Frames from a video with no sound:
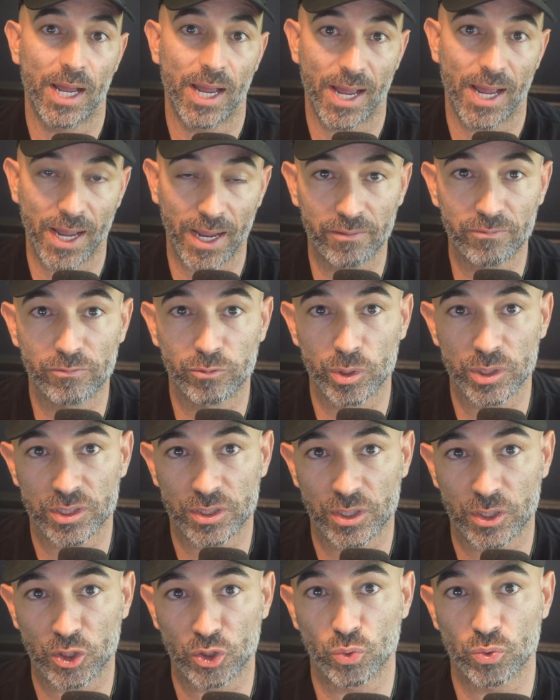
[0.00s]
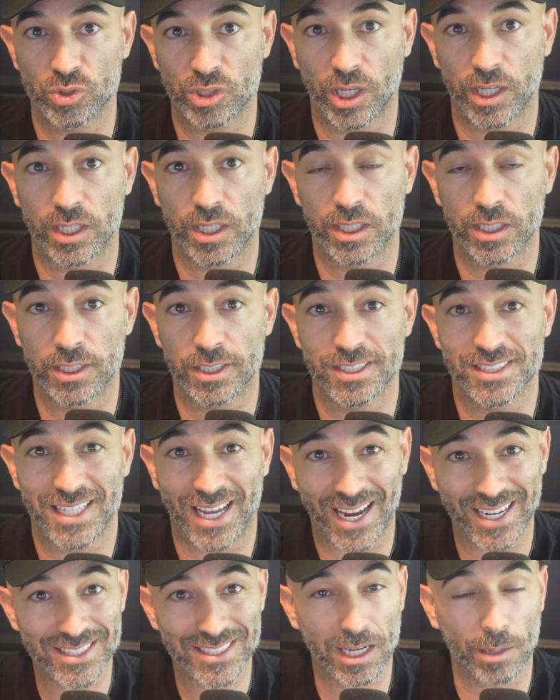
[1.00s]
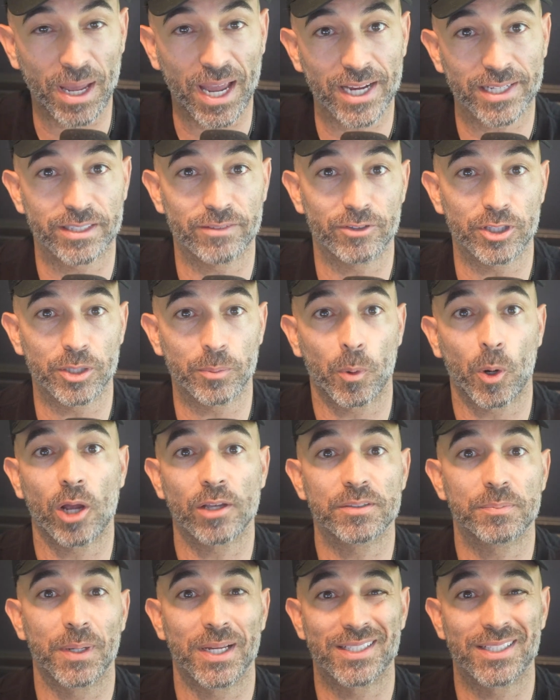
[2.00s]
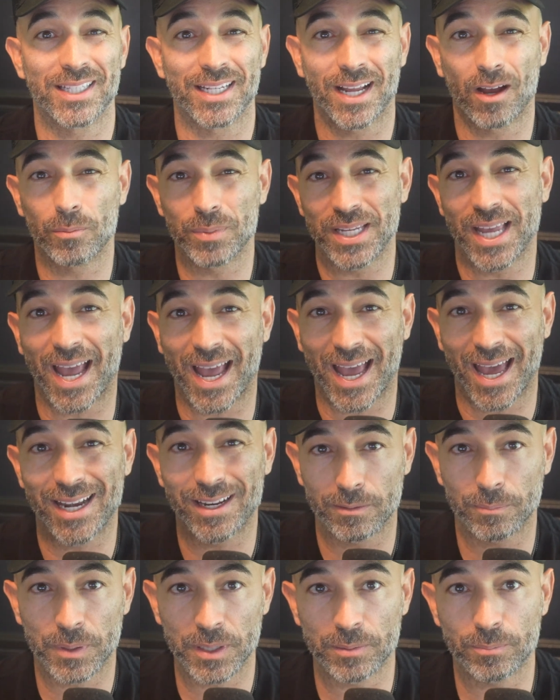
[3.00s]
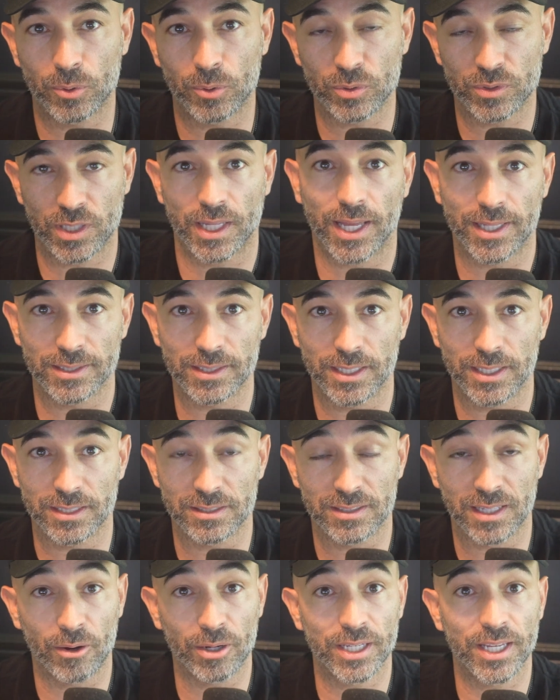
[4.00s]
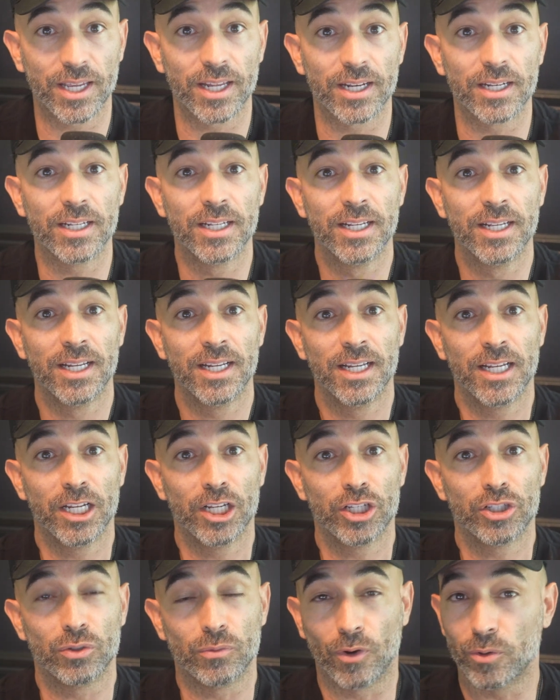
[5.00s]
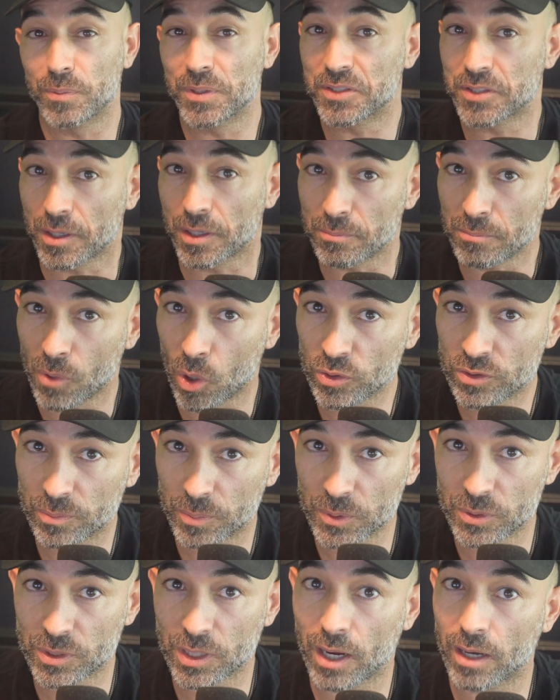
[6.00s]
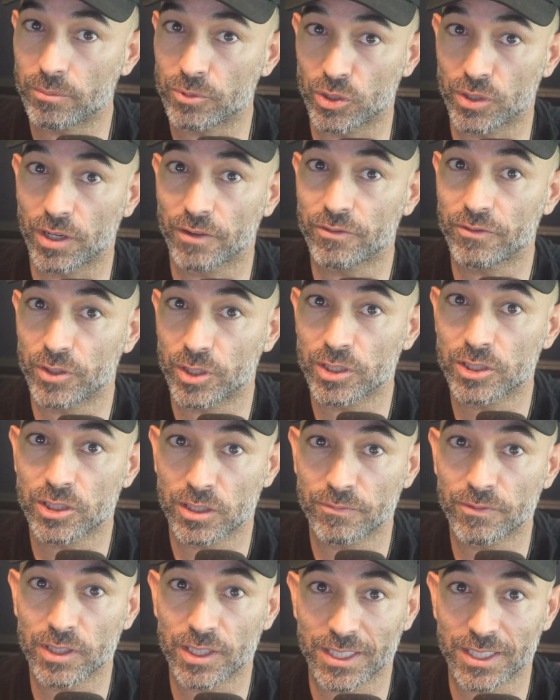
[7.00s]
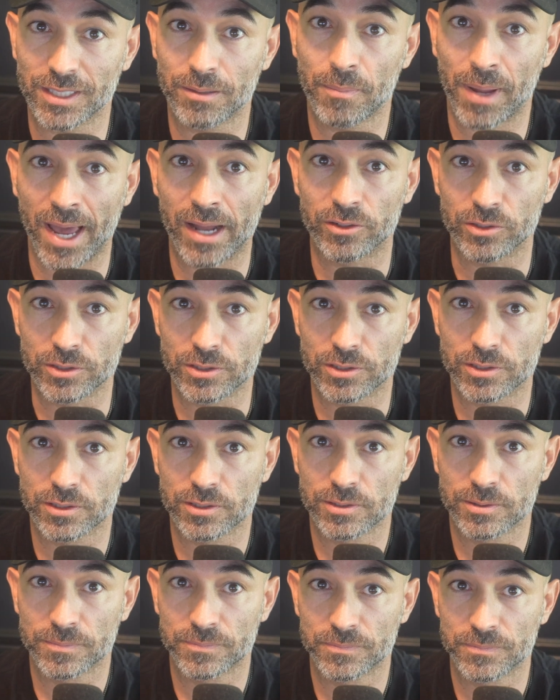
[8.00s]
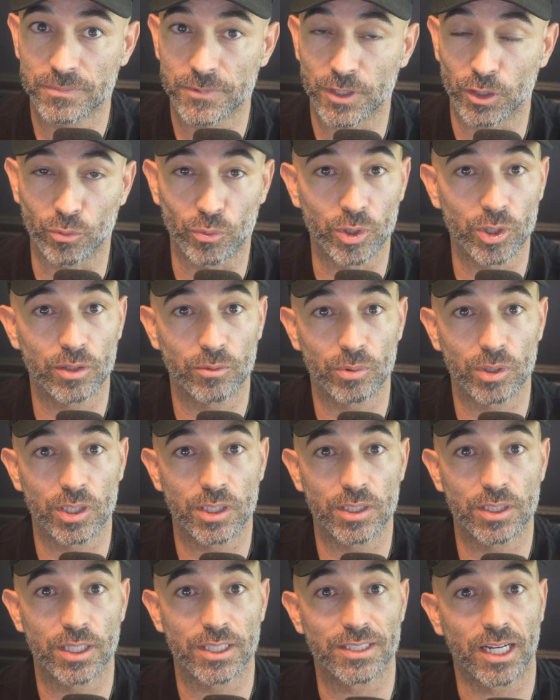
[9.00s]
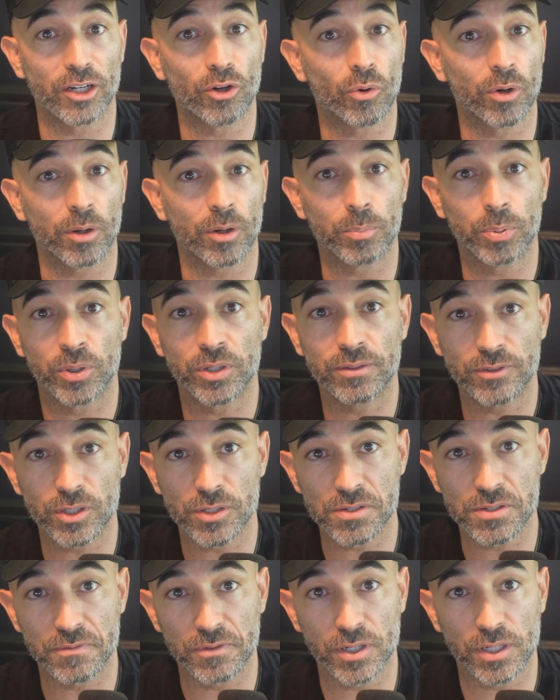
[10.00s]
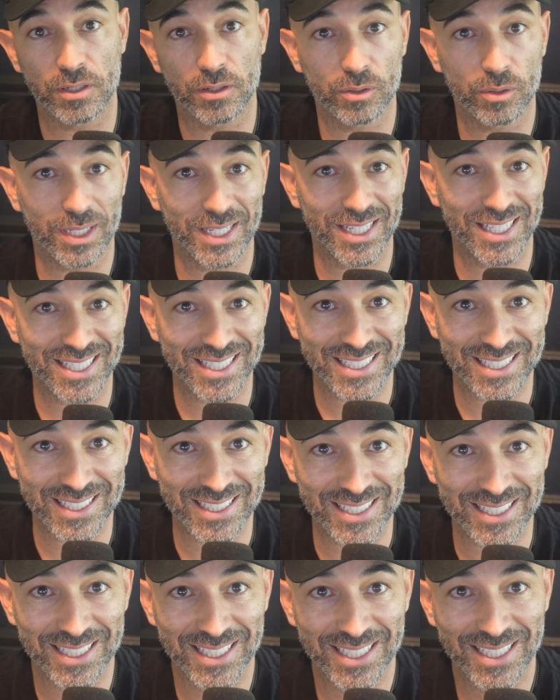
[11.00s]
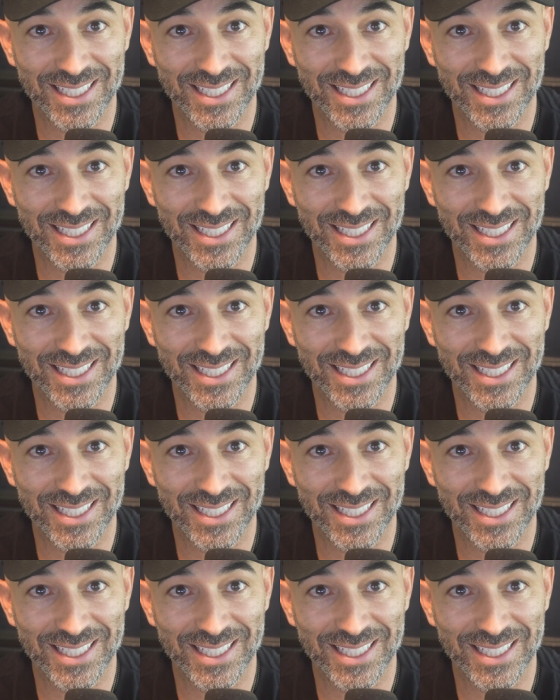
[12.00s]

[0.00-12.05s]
every single day because as I'm actively prospecting, I'll be adding people to that list. Now, again, you've heard me say multiple times, your definition of a lead matters. It really, really does. I know in a previous video in